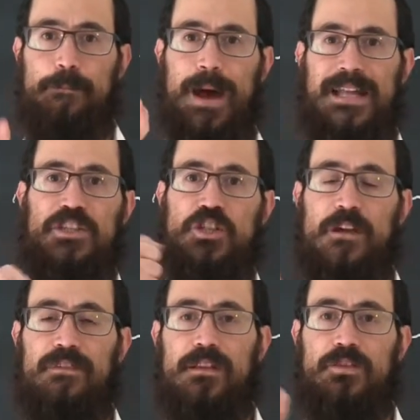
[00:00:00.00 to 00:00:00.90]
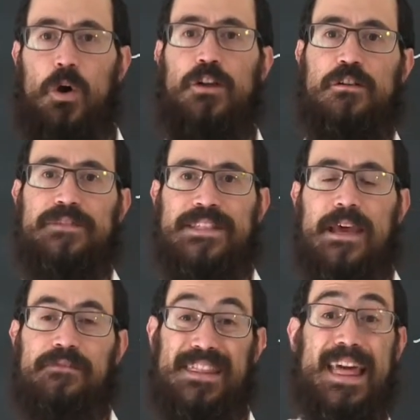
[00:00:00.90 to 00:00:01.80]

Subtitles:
Bat Sheva, the daughter of 7,